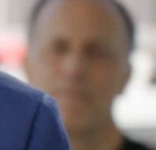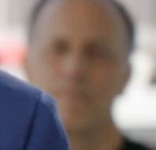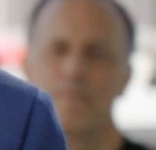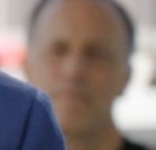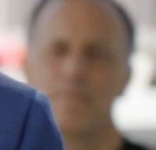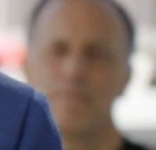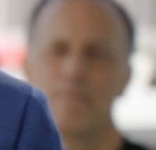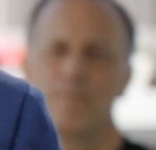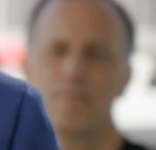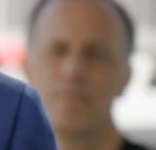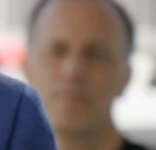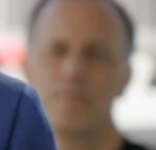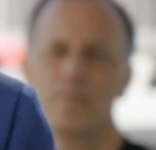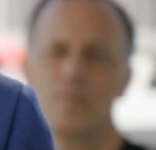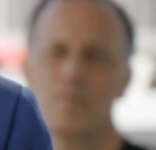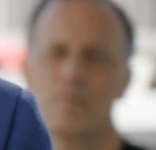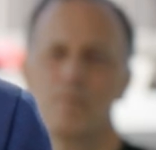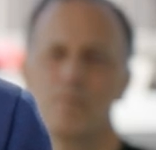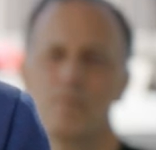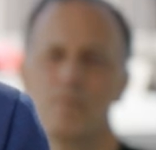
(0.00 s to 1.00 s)

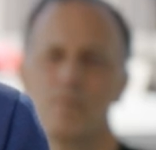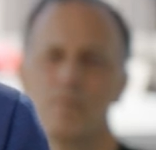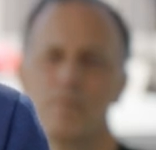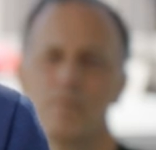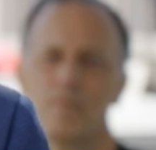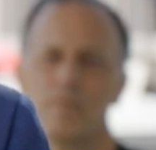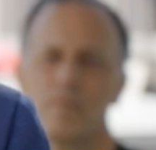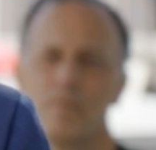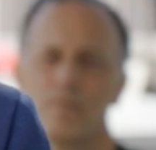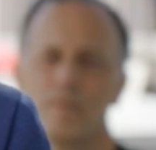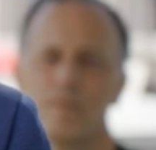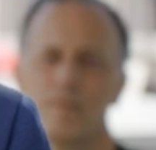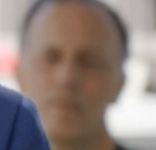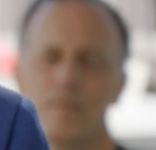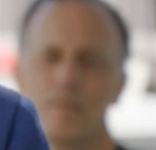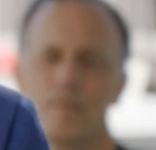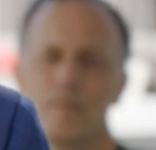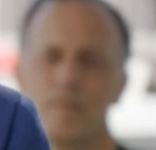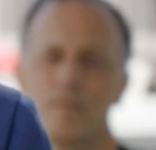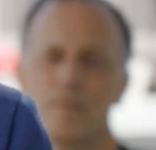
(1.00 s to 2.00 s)

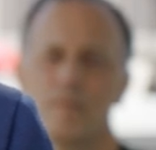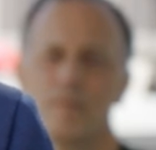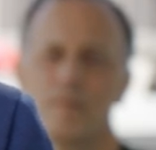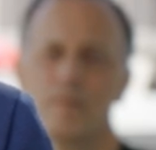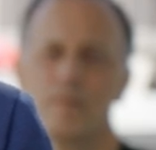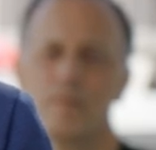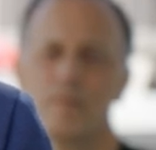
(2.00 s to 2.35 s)
The person shown says nothing.